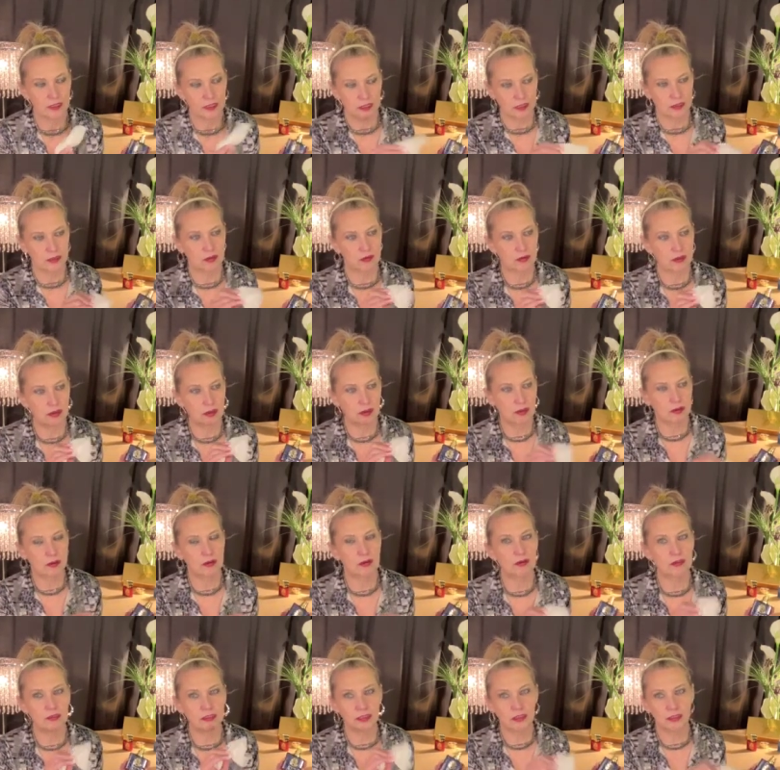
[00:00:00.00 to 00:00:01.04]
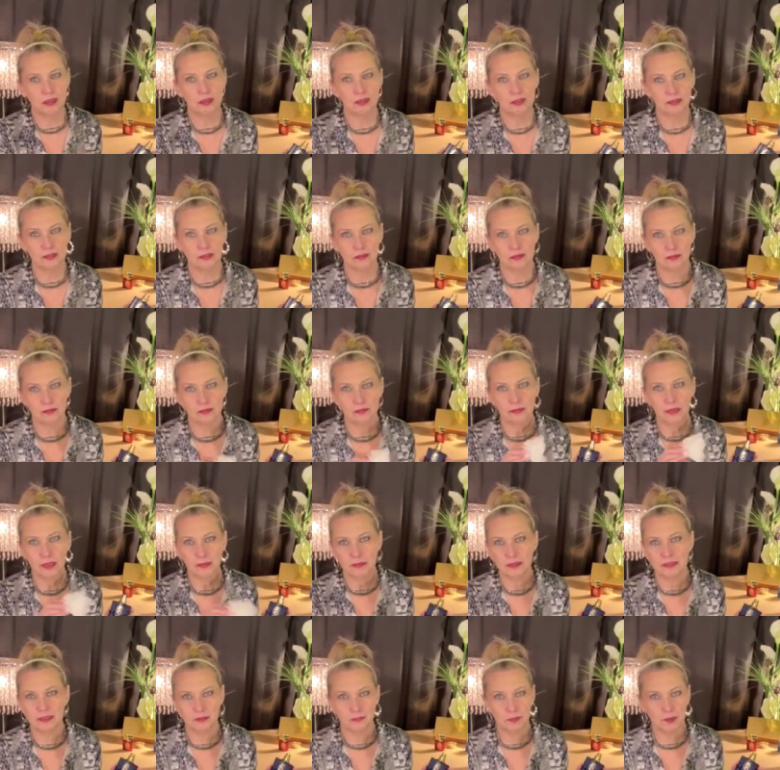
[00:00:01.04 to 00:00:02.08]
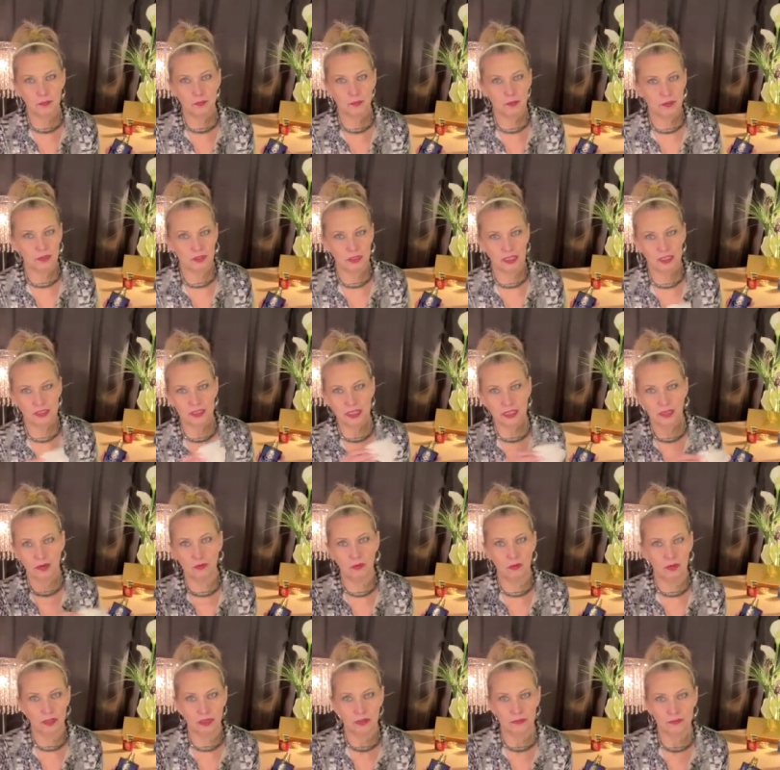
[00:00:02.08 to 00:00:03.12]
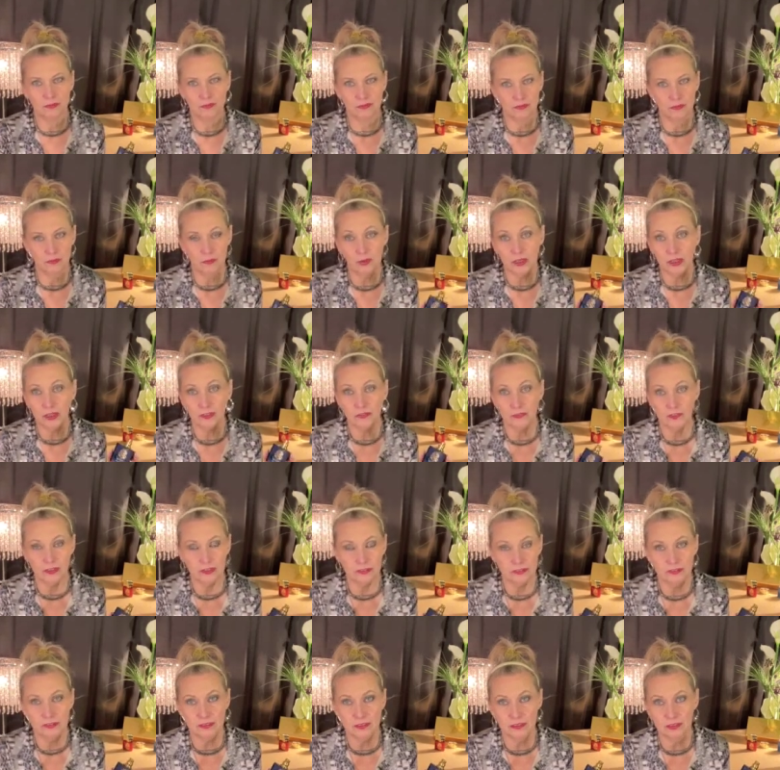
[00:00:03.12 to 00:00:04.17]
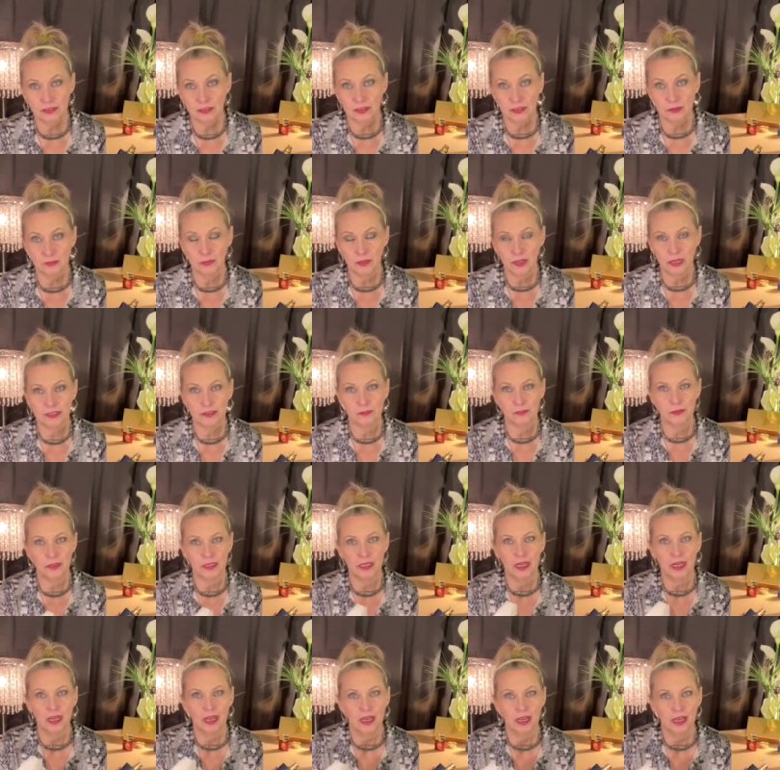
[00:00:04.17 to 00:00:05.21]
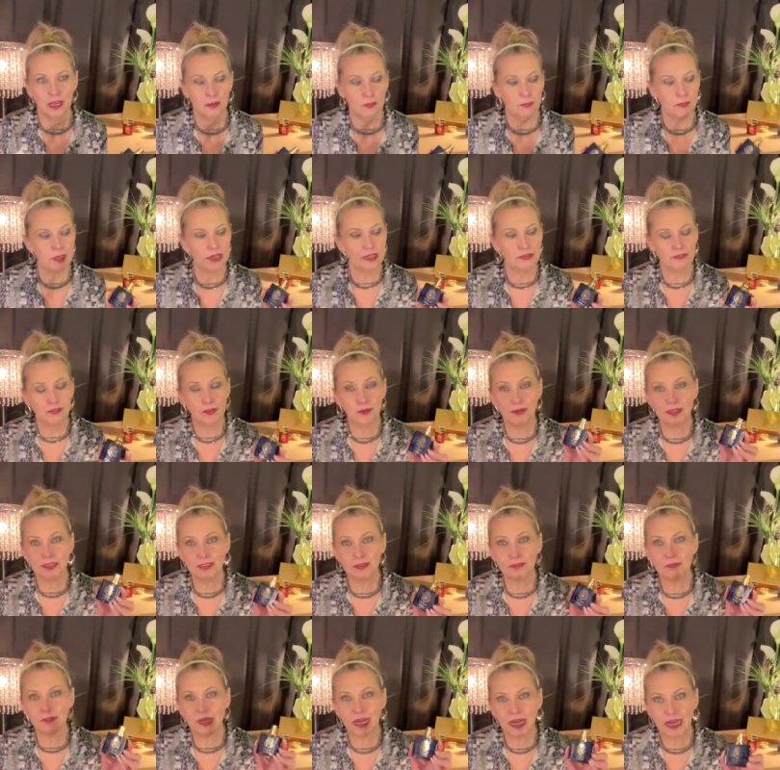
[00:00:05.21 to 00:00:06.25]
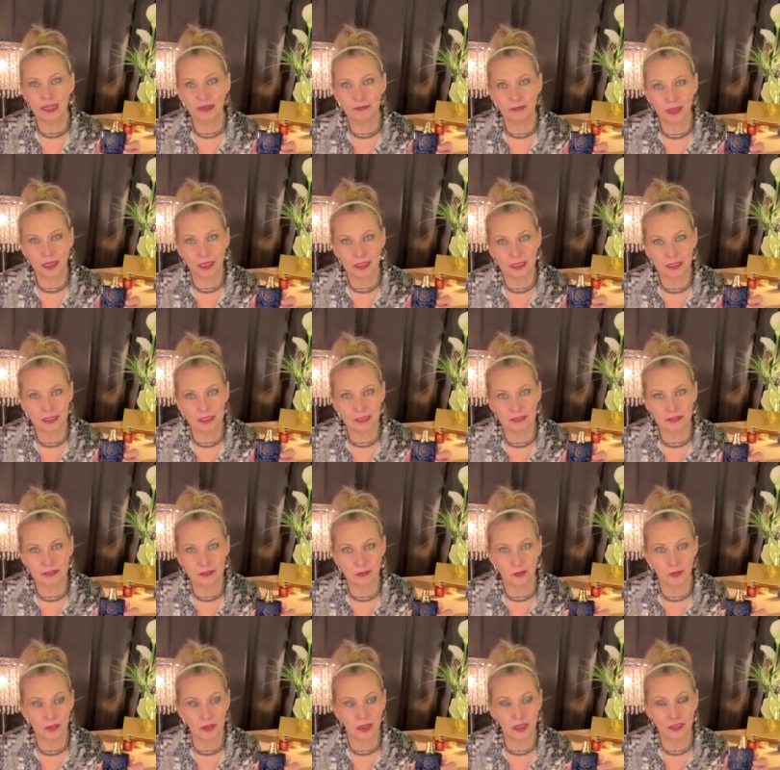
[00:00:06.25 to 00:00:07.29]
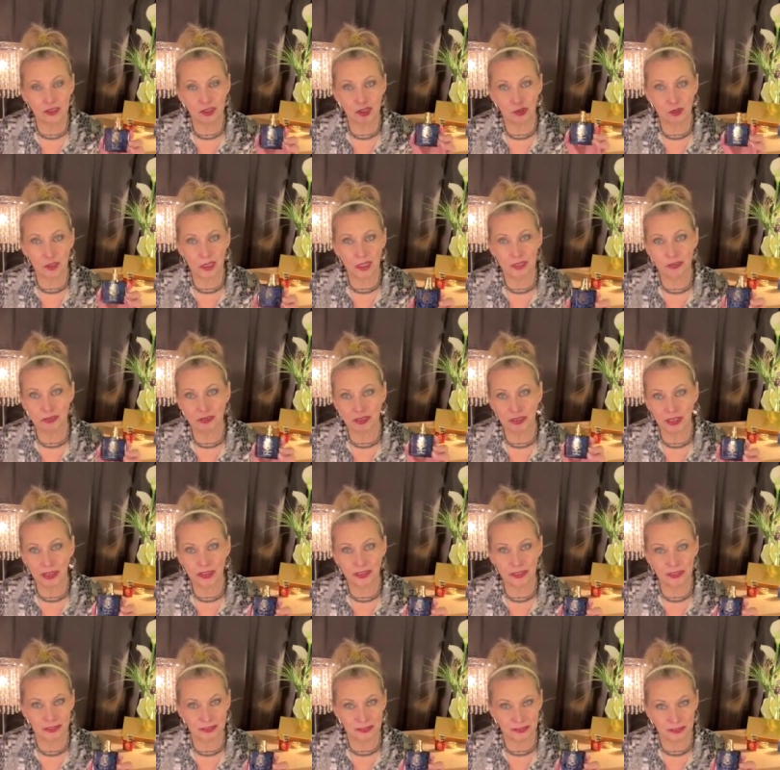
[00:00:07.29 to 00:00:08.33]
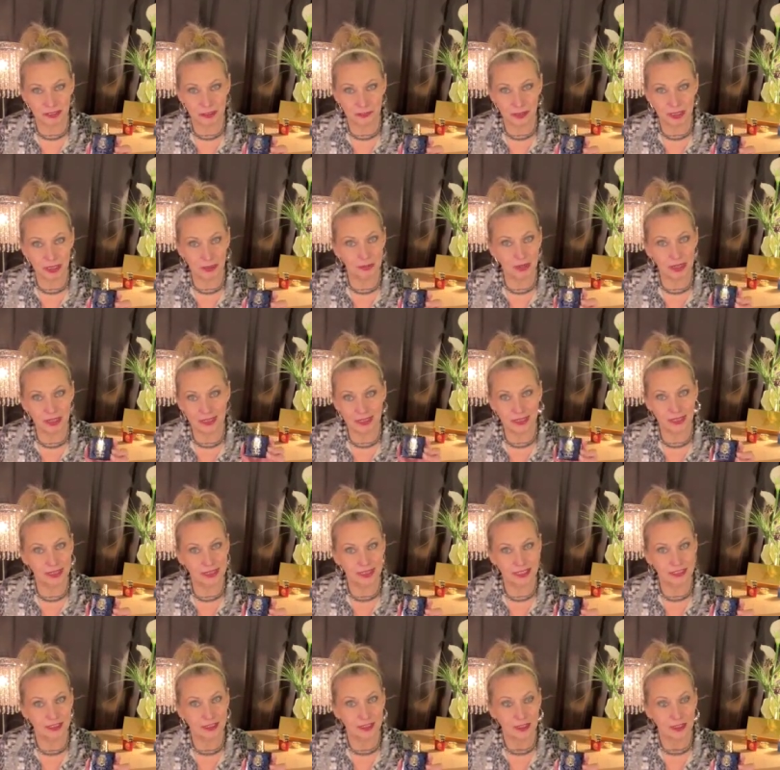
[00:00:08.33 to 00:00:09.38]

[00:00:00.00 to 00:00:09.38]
go, oh, you know, maybe some people think they don't want to wear a fragrance that's a good price, but if you went to buy a bottle of this, it will cost you $100. I mean, I'm not kidding.